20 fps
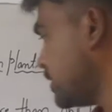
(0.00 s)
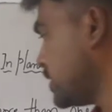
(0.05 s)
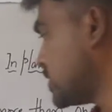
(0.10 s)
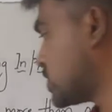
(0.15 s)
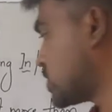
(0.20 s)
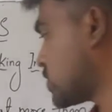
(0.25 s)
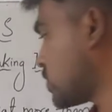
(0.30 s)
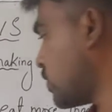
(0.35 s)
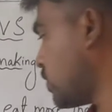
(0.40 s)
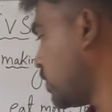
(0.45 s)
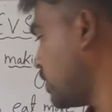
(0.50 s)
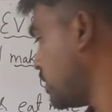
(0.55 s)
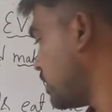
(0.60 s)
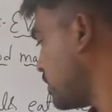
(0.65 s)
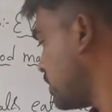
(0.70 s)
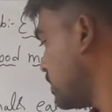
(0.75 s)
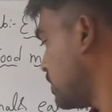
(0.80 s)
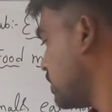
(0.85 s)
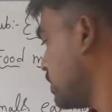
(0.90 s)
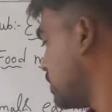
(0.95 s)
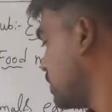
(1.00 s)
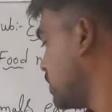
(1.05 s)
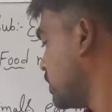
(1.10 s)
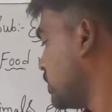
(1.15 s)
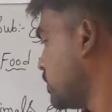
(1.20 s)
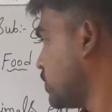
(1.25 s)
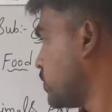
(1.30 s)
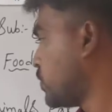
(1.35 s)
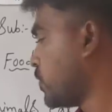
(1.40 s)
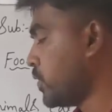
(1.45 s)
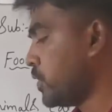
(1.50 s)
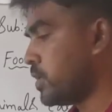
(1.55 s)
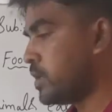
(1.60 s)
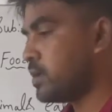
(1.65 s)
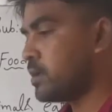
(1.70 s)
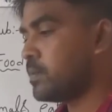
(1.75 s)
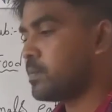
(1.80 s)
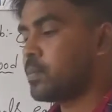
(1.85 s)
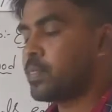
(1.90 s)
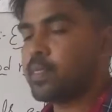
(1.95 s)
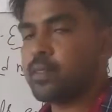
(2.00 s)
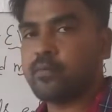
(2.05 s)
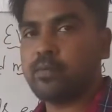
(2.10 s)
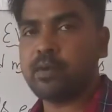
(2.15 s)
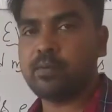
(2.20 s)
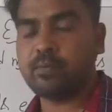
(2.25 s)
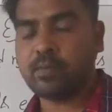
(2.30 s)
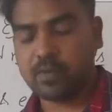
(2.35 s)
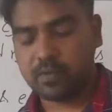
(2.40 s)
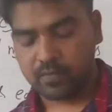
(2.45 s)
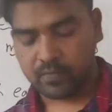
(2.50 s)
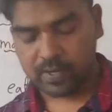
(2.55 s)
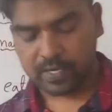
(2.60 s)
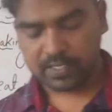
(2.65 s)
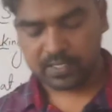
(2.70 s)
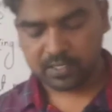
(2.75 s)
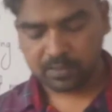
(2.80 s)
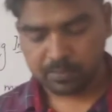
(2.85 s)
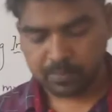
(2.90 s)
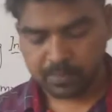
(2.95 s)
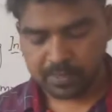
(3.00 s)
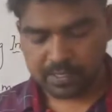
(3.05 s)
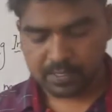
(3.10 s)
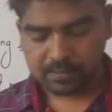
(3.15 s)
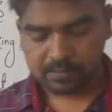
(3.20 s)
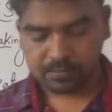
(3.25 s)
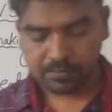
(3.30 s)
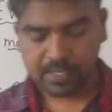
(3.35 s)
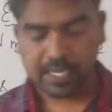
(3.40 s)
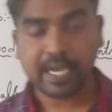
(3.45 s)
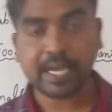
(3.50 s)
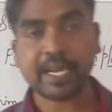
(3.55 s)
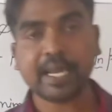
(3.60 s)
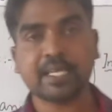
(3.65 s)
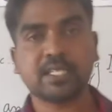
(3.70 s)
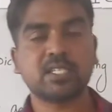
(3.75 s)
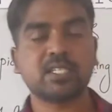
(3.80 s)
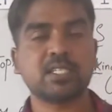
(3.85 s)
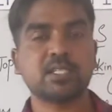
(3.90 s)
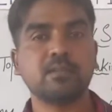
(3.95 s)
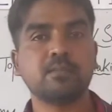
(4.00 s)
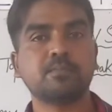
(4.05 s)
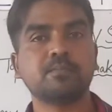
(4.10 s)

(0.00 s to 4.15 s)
is called food web. For example, grass.